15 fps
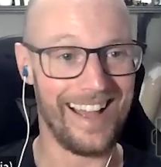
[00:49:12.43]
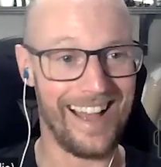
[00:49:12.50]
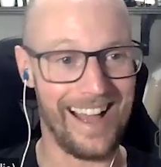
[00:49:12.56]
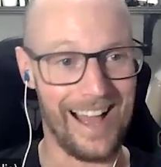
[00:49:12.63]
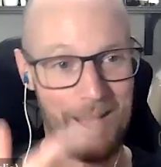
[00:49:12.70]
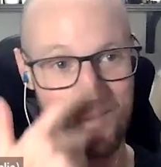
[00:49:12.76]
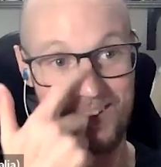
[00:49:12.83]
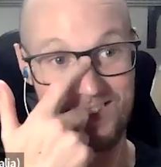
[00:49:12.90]

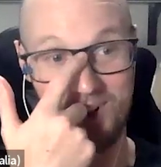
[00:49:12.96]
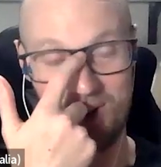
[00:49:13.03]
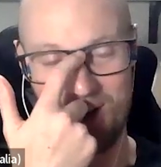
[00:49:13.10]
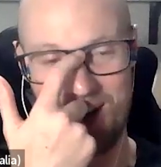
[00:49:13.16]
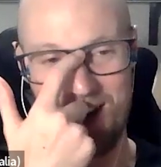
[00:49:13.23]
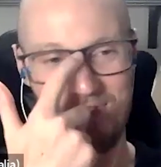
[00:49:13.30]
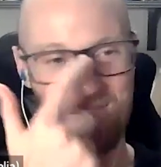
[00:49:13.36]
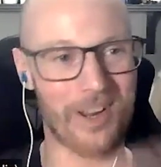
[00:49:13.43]
And so
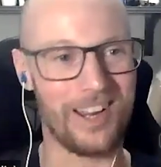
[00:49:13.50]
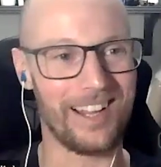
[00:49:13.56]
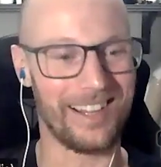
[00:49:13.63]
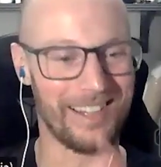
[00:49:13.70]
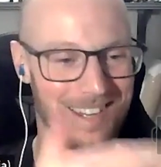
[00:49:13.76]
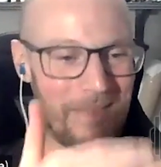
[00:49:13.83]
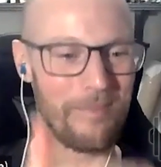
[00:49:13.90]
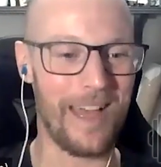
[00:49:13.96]
if you
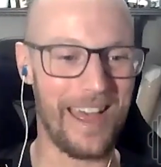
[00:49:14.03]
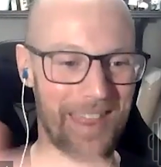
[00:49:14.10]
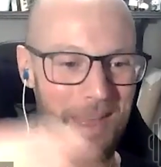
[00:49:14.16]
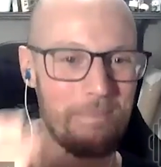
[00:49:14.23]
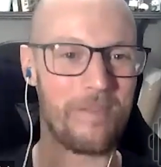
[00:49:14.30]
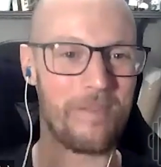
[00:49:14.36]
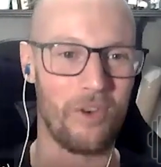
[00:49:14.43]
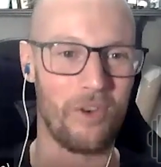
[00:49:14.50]
compare
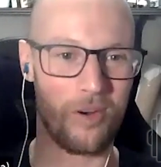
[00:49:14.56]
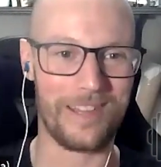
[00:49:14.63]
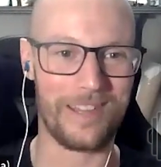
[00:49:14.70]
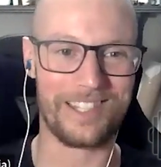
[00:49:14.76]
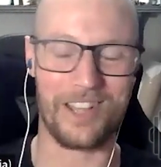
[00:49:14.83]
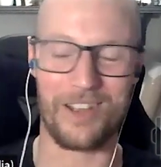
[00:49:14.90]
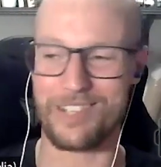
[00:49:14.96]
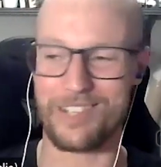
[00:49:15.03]
their
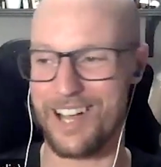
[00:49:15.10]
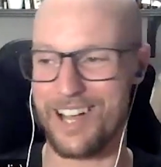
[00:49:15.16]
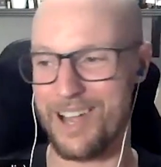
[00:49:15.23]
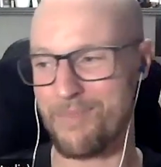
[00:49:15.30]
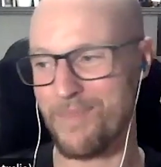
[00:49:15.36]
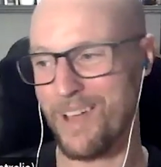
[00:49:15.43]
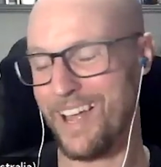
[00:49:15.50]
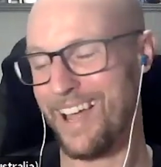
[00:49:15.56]
performance over
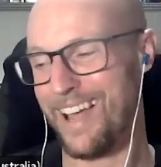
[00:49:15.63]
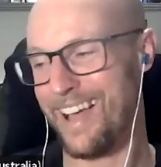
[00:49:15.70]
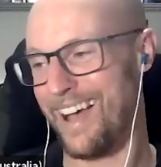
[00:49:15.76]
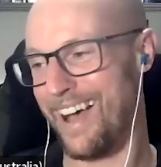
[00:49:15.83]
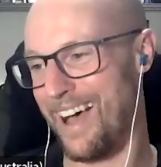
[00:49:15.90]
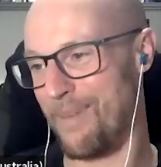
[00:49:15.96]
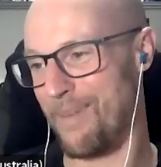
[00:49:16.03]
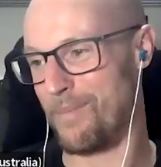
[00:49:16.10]
time,
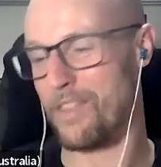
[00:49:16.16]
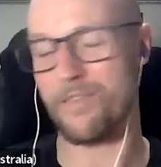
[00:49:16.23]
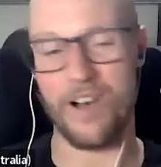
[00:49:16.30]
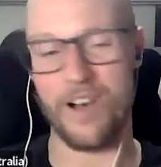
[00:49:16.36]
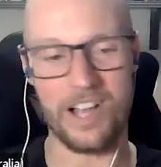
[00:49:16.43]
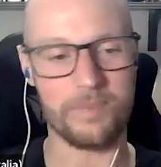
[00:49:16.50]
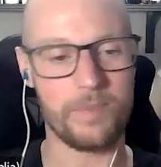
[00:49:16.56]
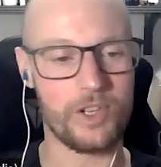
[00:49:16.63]
the
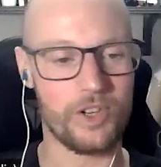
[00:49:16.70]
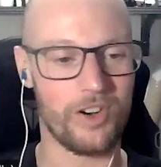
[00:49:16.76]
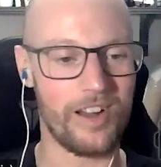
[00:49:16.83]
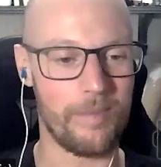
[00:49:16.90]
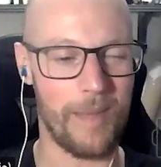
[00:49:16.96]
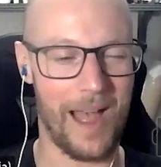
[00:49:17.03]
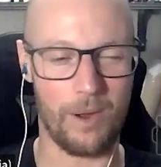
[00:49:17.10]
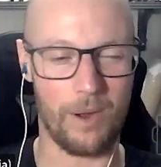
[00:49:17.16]
vast
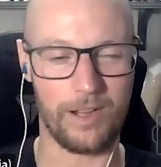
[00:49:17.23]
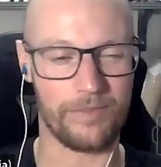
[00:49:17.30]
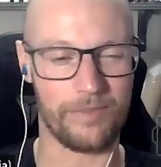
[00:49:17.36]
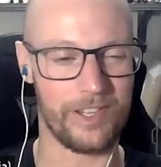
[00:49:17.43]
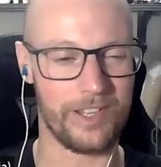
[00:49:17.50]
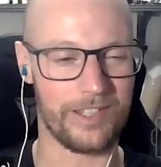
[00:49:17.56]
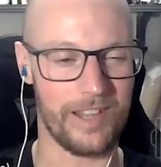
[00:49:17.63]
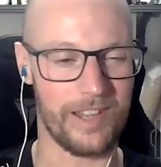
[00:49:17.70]
majority of
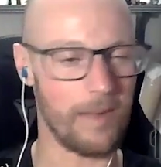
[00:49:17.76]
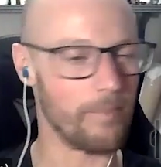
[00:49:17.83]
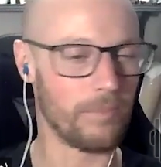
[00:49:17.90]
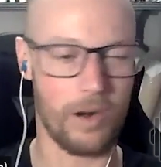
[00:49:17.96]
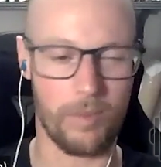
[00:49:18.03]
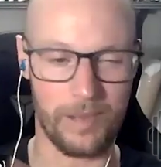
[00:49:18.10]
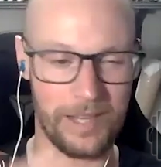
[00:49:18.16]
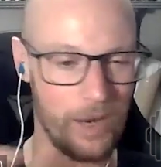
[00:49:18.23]
powerlifters are
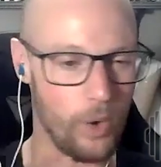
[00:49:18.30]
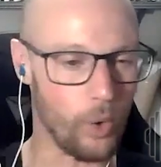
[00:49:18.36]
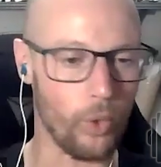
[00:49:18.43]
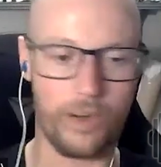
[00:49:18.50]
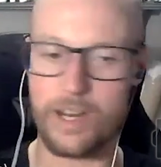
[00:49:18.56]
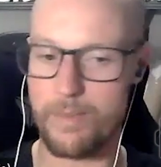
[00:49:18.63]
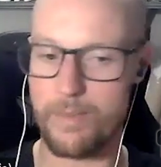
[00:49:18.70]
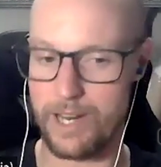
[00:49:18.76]
probably
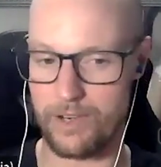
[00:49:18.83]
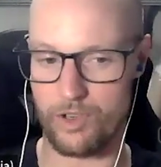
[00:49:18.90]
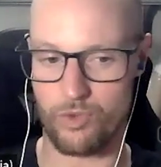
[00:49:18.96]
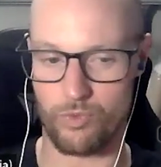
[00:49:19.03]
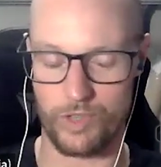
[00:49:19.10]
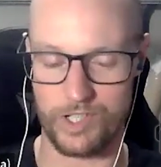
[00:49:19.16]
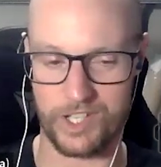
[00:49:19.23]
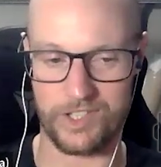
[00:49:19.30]
already
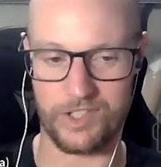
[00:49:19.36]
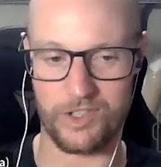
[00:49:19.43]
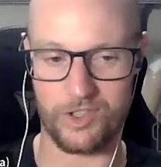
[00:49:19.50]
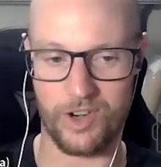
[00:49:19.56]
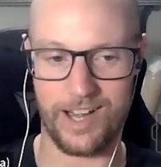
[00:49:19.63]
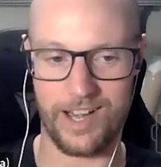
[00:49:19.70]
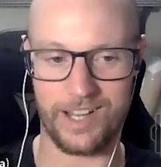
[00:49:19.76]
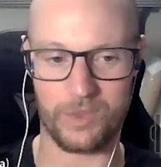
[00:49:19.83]
been resistance
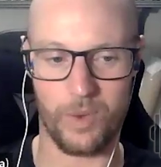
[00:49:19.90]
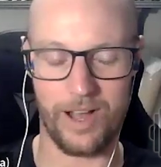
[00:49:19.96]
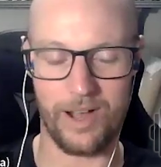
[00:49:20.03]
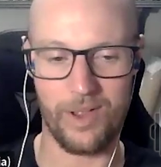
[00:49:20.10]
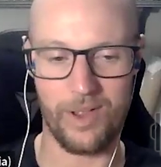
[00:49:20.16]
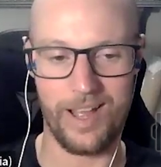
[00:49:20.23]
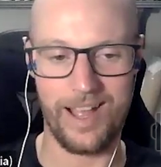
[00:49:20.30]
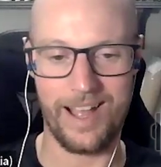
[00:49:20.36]
training as
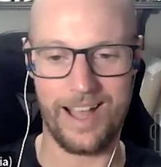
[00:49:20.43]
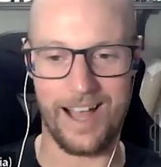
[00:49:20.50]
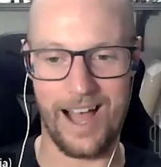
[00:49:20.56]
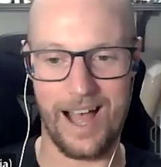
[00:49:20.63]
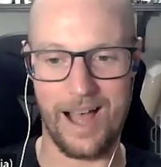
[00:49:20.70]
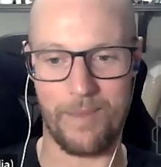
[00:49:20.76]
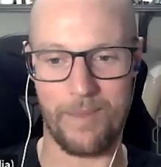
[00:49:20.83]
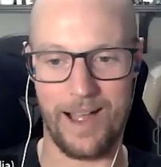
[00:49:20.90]
well.
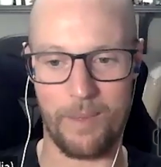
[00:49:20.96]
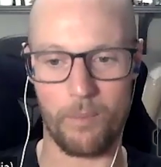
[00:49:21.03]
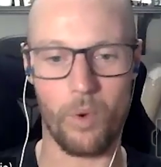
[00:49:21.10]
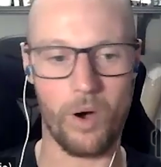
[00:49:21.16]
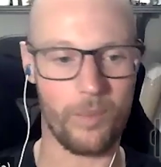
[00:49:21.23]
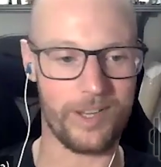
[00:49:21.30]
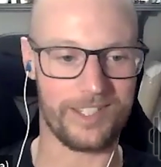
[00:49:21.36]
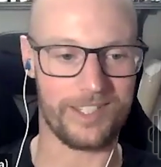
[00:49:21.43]
And
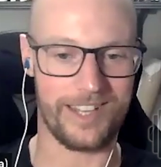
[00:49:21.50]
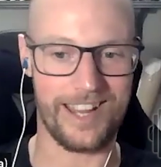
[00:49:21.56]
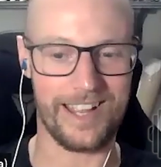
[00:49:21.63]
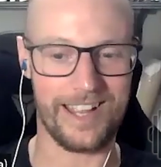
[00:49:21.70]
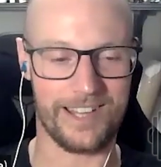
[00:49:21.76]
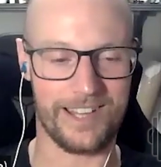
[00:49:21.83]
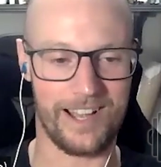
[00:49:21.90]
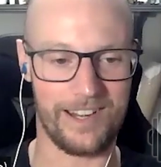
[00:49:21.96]
what we
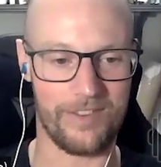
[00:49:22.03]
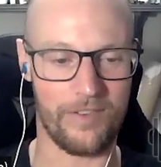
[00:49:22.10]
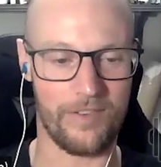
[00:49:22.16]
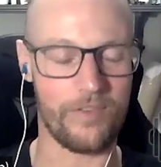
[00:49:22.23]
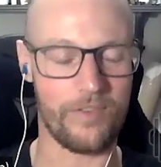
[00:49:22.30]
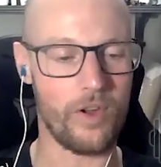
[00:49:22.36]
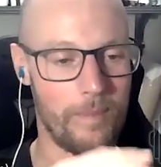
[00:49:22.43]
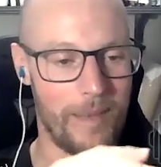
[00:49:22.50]
see is kind
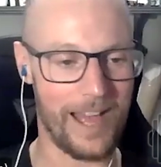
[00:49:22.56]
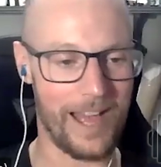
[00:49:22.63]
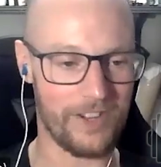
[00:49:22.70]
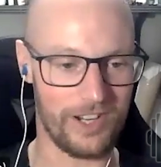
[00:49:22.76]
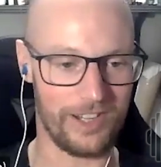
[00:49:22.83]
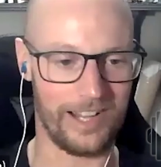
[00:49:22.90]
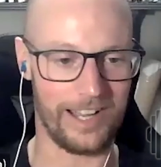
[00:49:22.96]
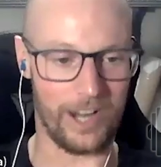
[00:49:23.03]
of, if you
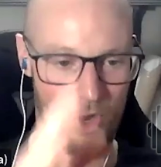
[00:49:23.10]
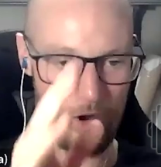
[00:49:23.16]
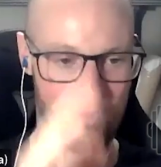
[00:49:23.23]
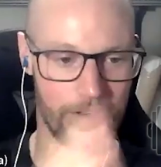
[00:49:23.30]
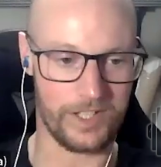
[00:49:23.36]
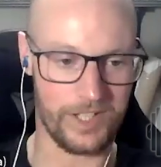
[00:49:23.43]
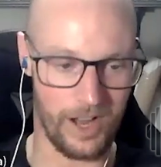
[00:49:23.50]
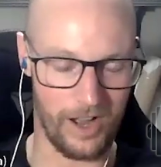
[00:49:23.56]
imagine like
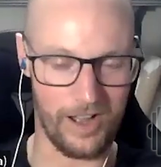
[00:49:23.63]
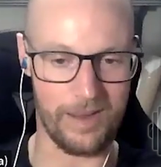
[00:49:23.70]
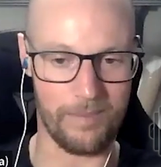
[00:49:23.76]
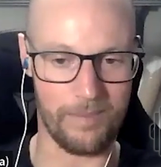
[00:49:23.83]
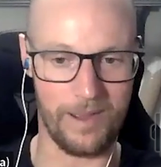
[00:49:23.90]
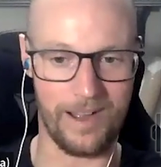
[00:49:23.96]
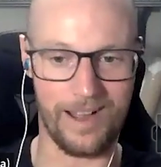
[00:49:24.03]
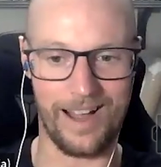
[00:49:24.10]
over
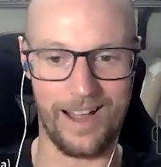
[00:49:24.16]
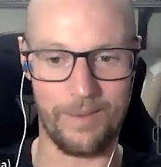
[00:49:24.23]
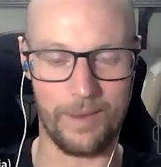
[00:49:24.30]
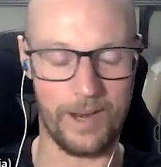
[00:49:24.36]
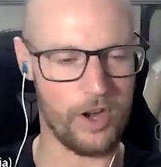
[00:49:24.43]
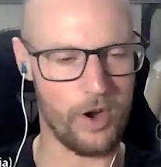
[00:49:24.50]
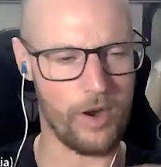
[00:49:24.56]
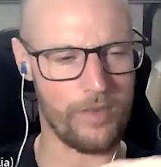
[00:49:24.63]
time,
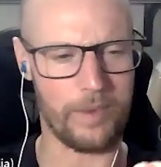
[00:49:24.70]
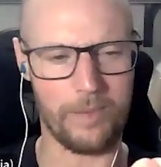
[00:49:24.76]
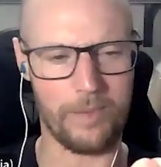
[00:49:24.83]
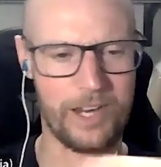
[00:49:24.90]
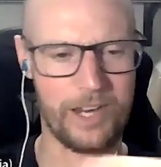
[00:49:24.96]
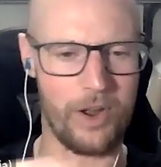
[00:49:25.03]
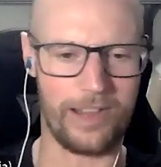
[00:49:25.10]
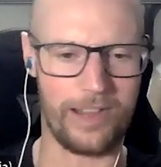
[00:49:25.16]
I don't know if I'm
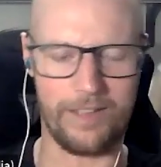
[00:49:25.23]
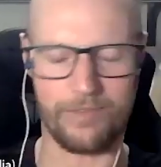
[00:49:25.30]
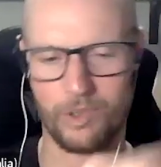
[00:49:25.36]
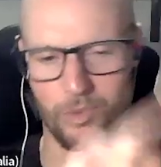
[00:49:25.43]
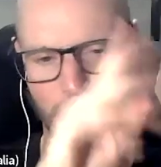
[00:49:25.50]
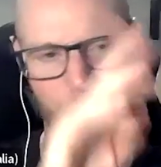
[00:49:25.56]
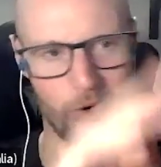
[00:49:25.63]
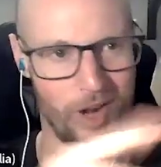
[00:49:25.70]
going to be going left
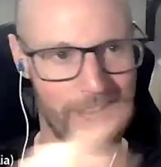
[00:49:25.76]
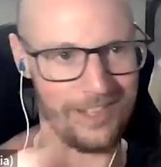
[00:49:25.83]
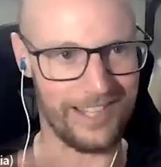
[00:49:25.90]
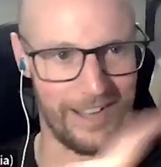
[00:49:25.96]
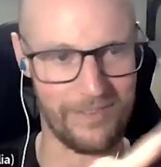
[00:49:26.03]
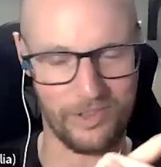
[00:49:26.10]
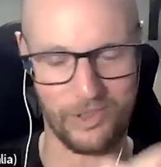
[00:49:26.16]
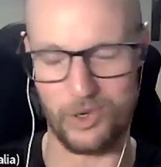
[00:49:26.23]
to right or right
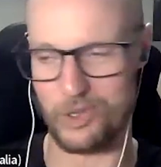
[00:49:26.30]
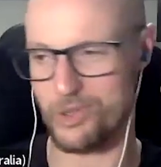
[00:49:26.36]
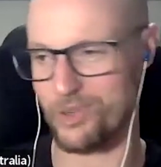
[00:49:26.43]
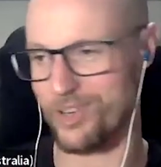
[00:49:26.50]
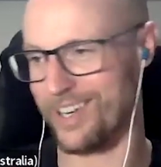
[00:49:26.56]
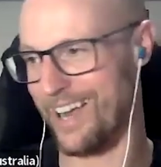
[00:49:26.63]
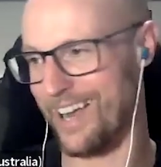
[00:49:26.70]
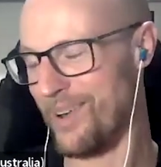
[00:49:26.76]
to left on your
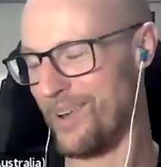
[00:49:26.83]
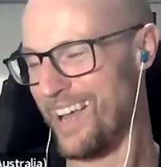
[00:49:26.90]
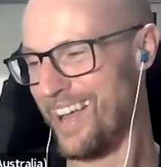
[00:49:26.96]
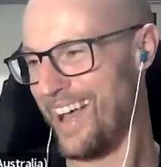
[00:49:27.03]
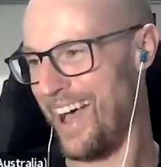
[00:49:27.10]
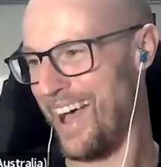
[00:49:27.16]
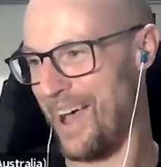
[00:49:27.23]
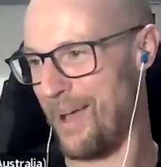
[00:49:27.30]
screen now,
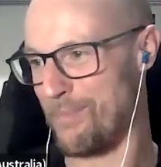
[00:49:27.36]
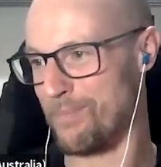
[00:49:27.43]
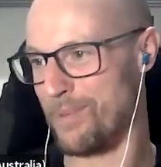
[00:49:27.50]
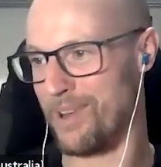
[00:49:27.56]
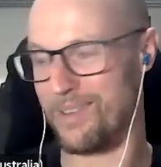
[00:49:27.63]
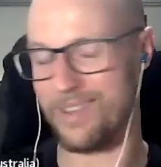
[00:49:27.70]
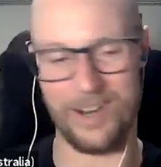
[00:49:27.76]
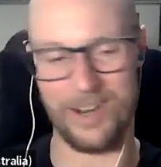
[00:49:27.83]

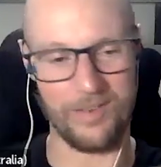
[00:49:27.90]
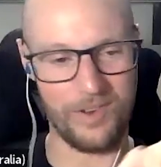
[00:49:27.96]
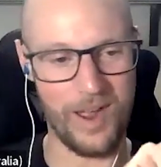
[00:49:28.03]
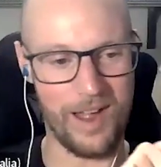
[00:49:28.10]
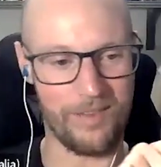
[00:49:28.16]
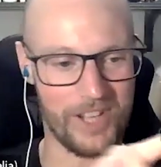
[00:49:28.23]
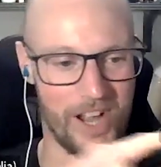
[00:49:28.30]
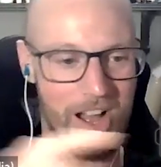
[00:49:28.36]
but if
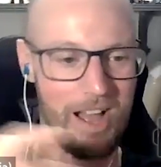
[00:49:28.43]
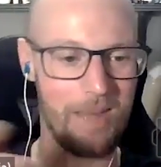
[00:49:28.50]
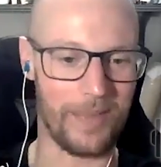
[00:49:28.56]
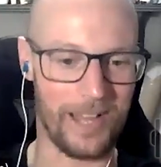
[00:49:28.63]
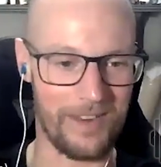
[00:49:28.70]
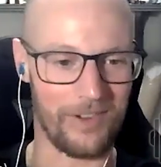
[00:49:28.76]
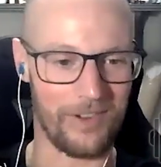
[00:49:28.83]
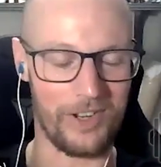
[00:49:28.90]
you have
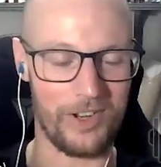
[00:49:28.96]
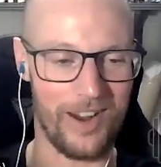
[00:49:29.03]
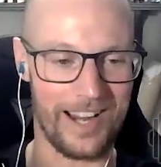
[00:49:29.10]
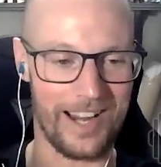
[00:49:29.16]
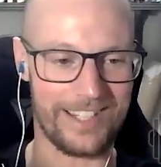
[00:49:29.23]
time kind of on your